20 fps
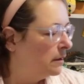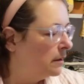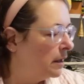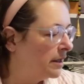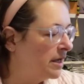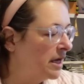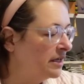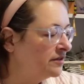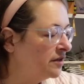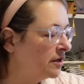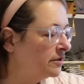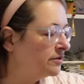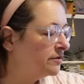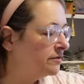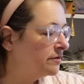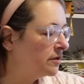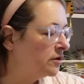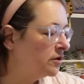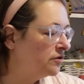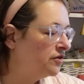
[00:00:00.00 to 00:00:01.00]
I guess
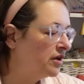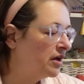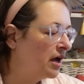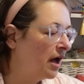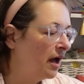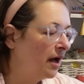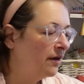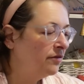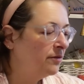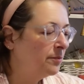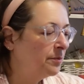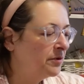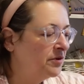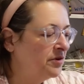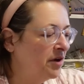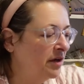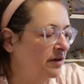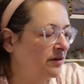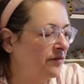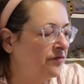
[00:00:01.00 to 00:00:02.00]
it's a good thing I had the
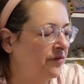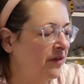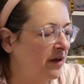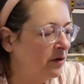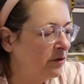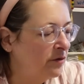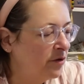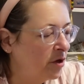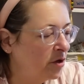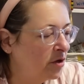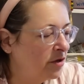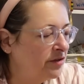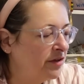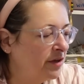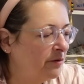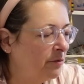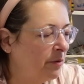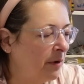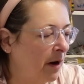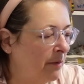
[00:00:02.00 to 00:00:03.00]
protective thing on there, because it
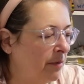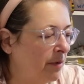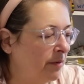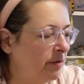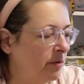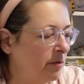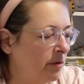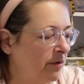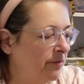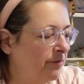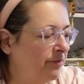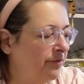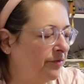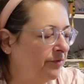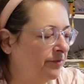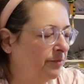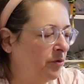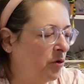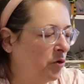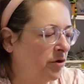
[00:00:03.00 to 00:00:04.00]
probably would have
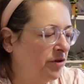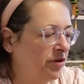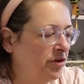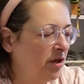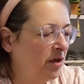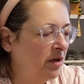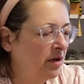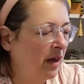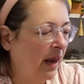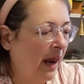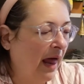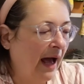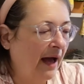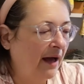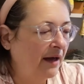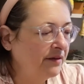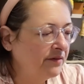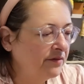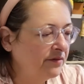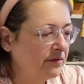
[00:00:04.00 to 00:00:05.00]
broken the
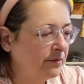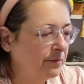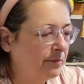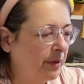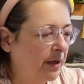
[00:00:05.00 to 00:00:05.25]
glass.